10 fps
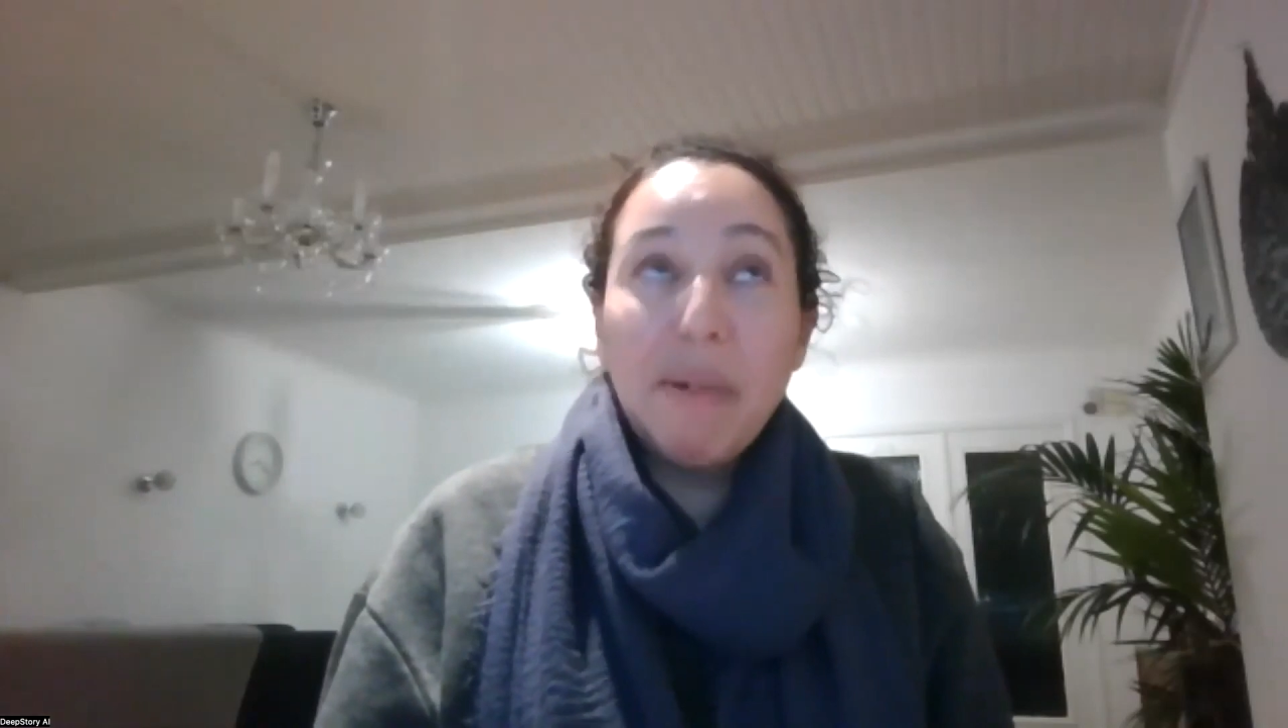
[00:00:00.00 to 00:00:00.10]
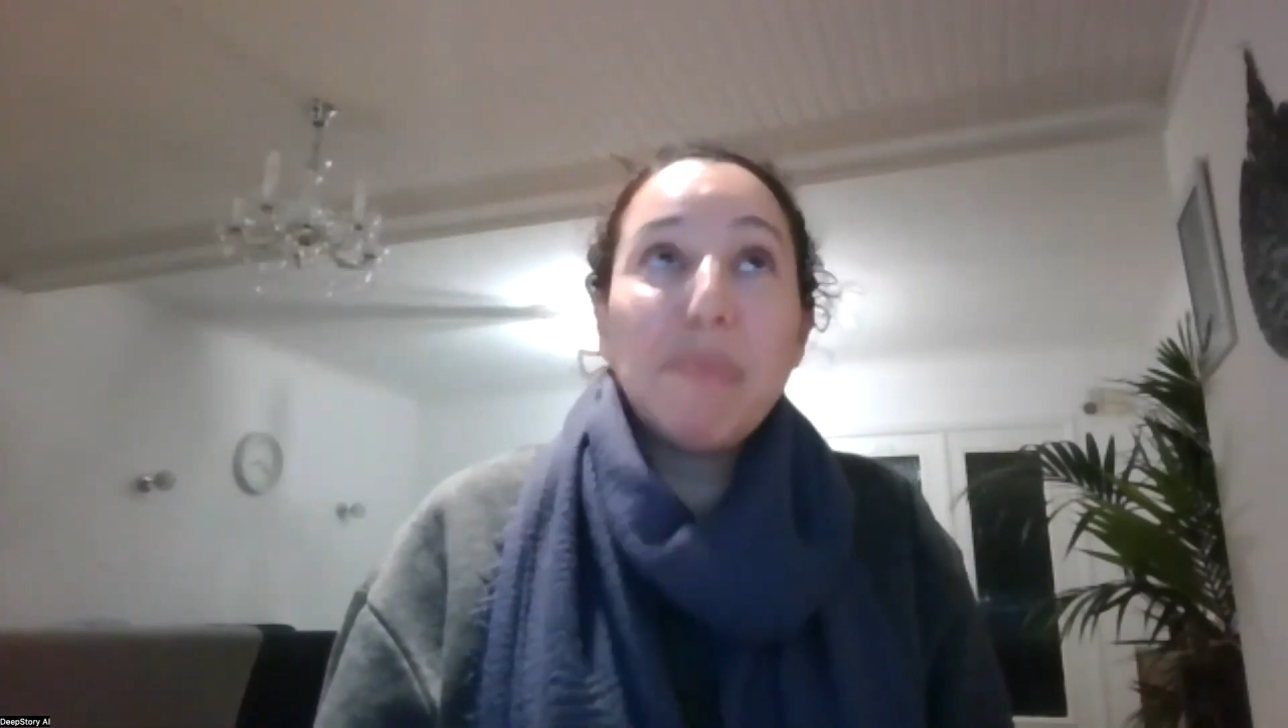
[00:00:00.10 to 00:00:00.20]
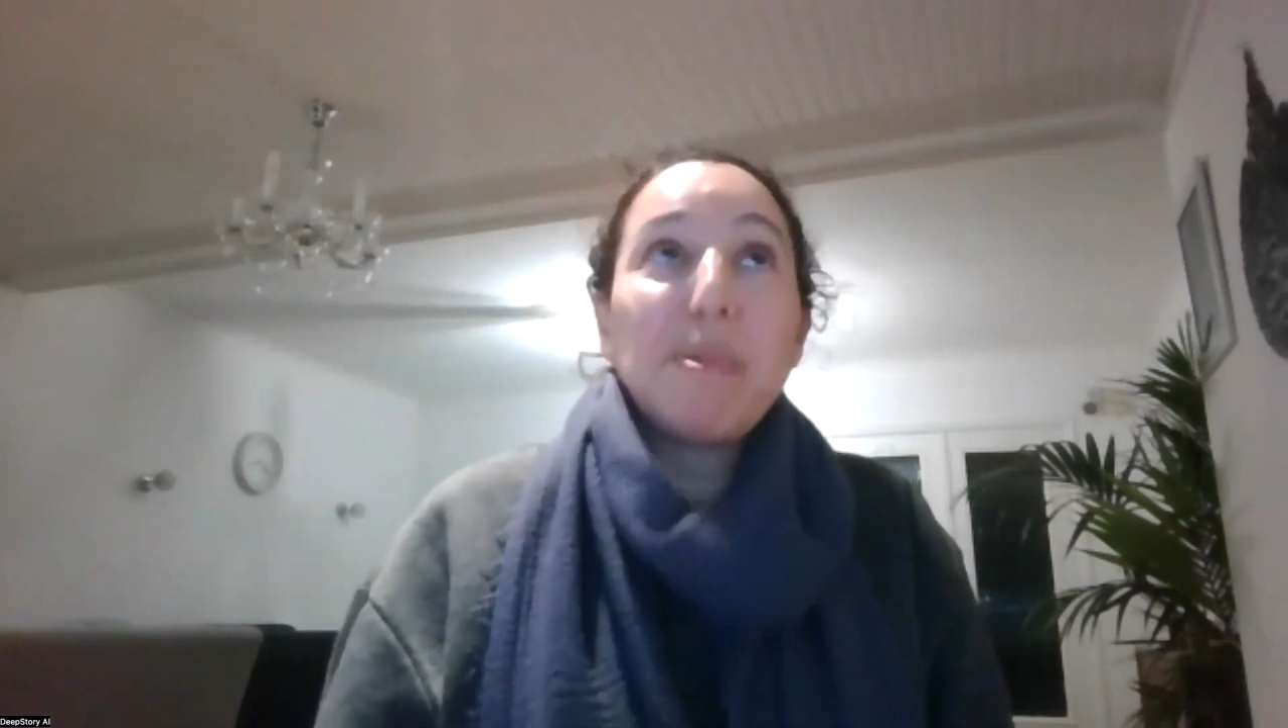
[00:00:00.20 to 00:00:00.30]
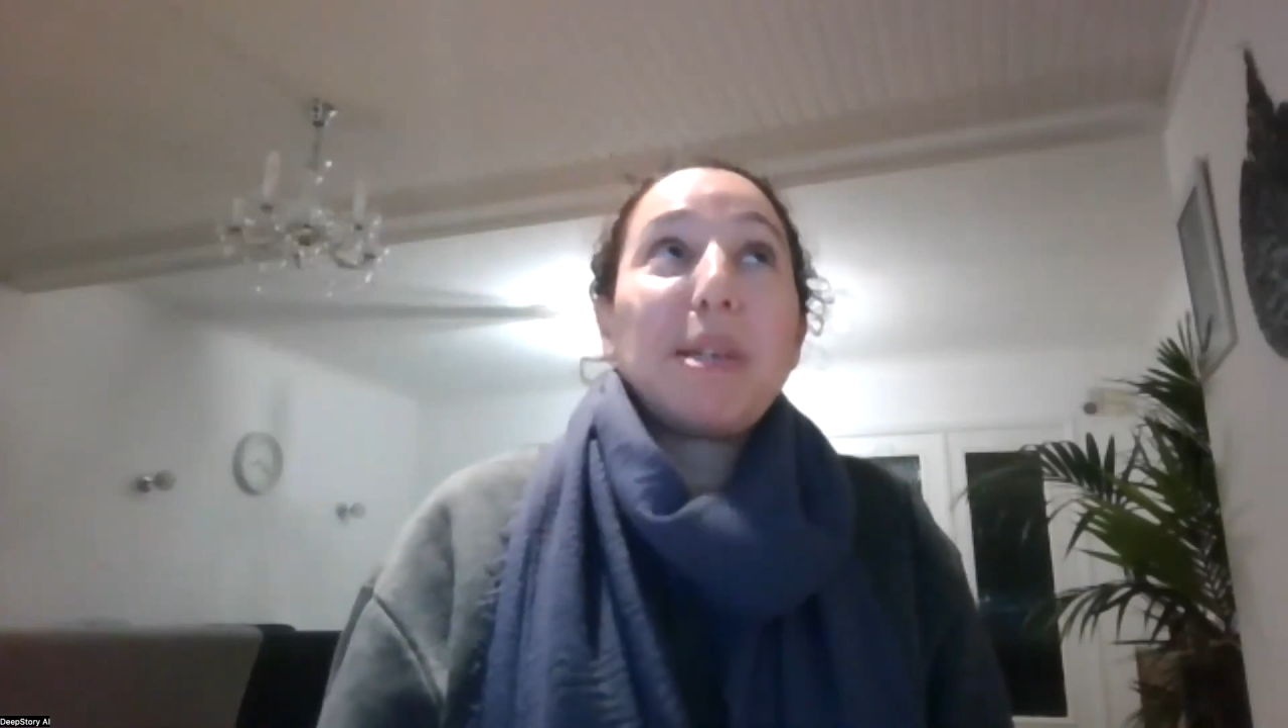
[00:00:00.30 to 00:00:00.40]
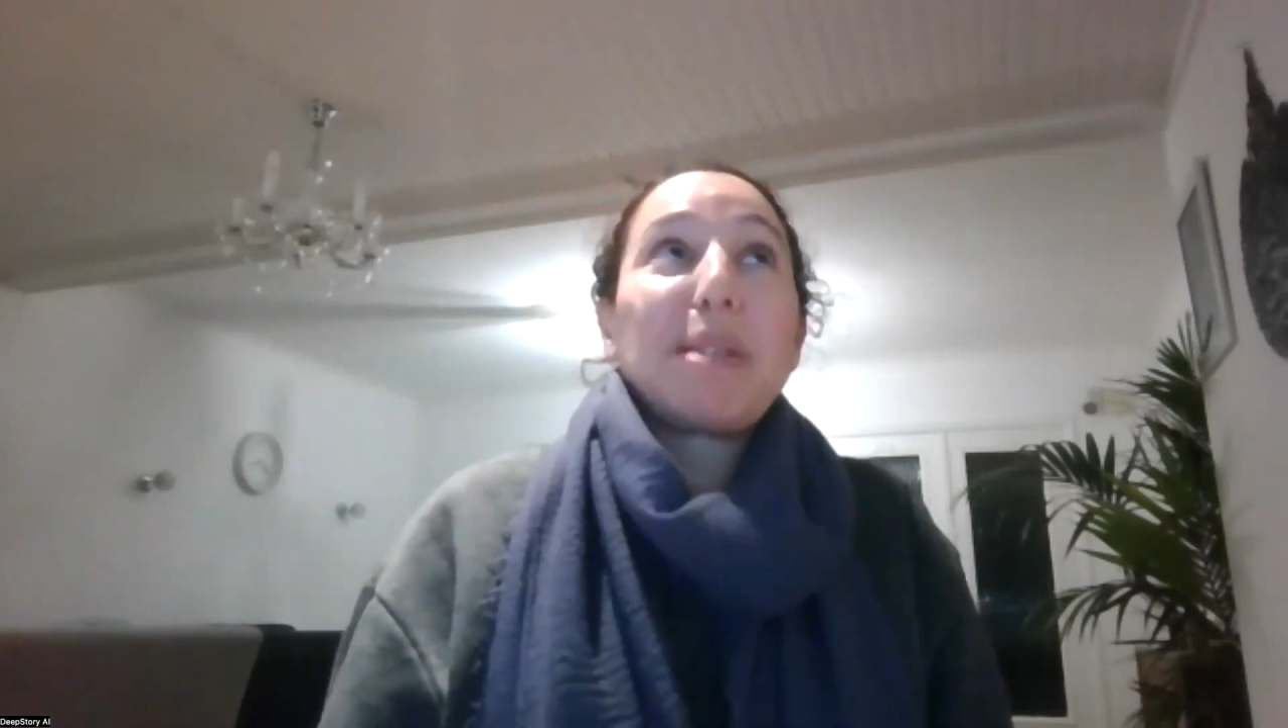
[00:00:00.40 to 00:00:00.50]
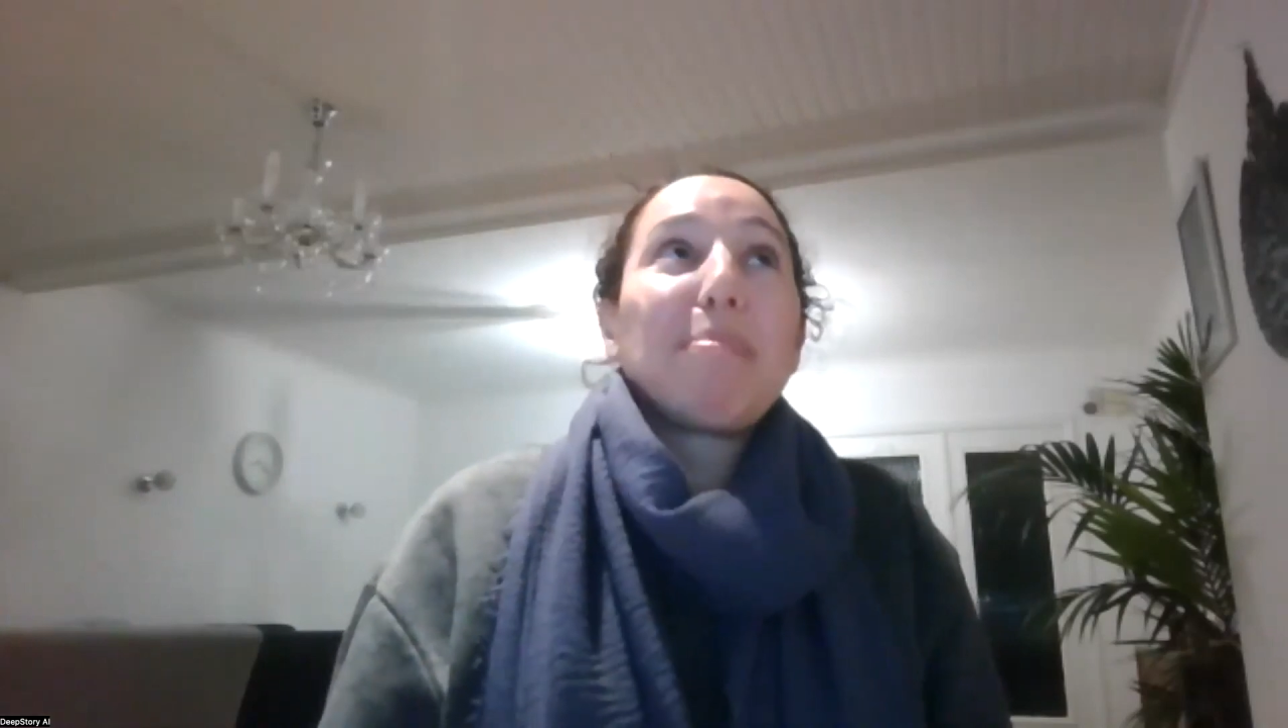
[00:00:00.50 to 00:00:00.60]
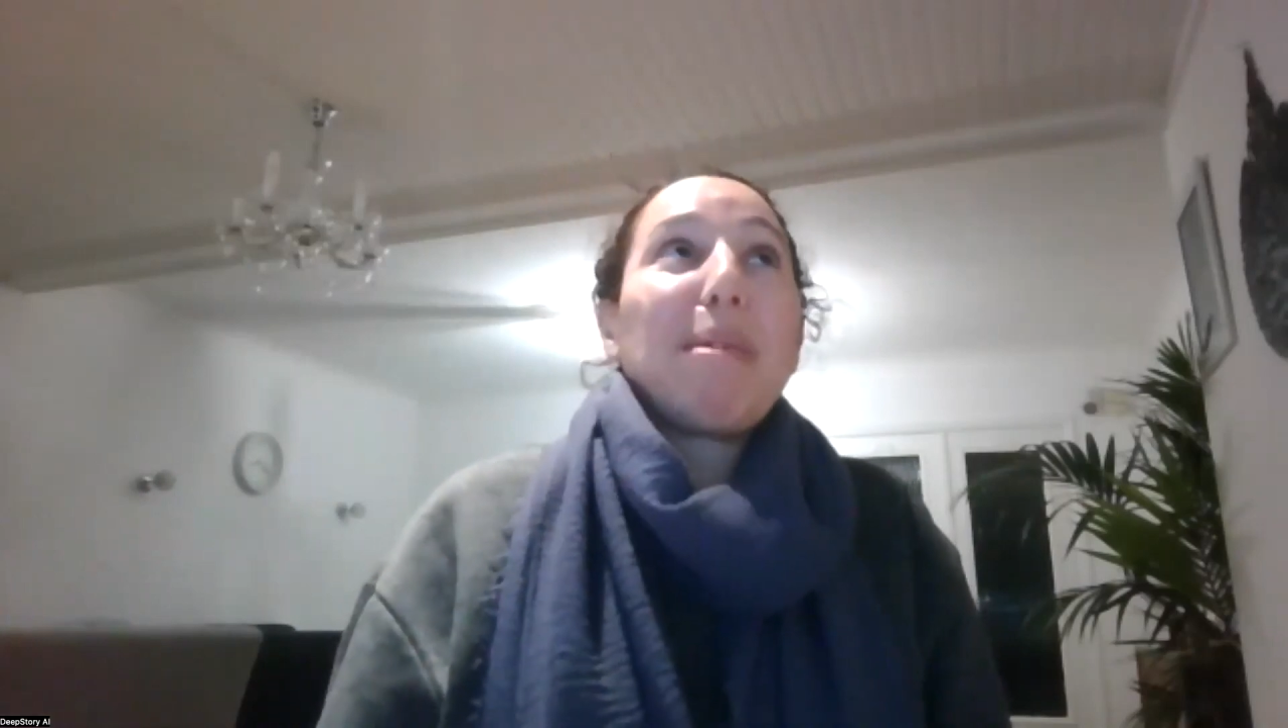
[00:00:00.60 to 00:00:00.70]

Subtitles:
that we worked